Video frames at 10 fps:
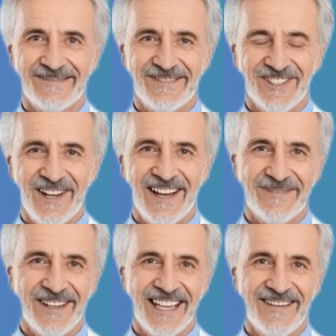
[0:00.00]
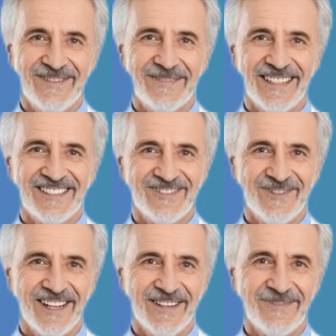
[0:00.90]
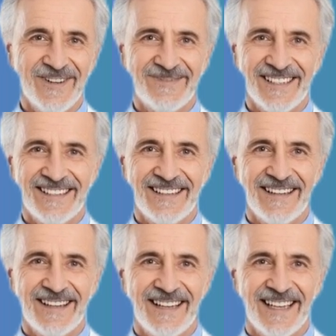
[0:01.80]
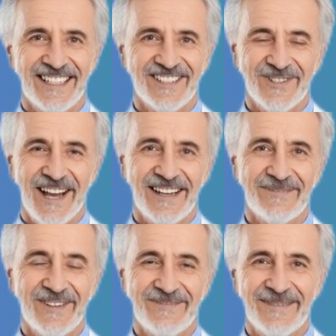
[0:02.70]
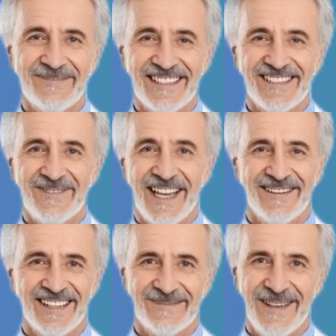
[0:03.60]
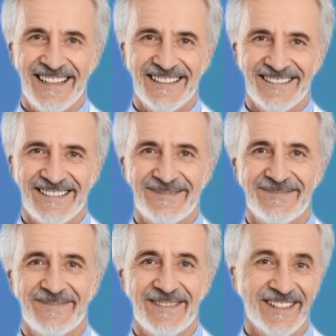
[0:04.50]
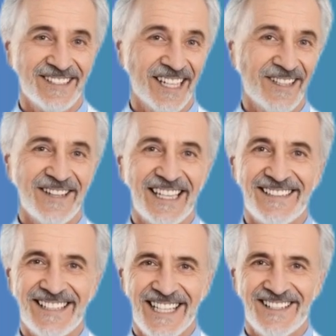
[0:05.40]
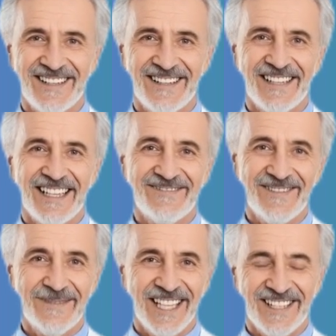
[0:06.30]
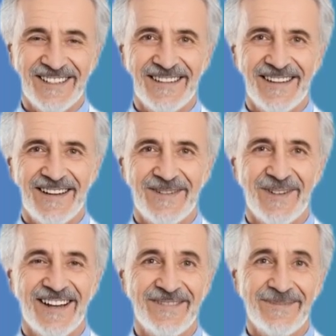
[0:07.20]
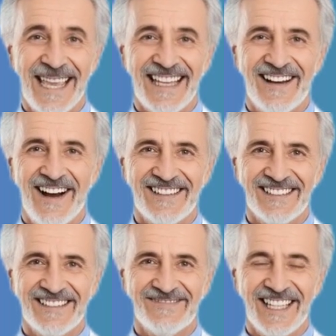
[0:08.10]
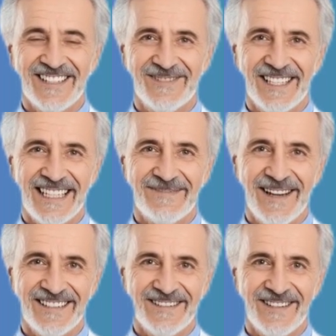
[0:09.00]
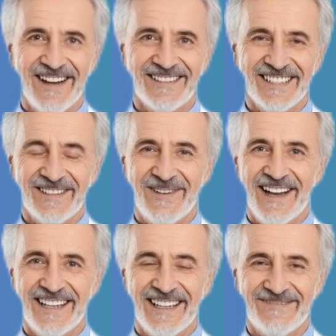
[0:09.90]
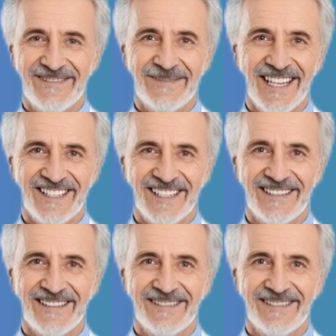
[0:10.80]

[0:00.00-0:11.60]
Stronger recovery means stronger movement, and stronger movement means greater independence. There's another hidden danger, inflammation. One of the main causes of age-related muscle loss is chronic inflammation.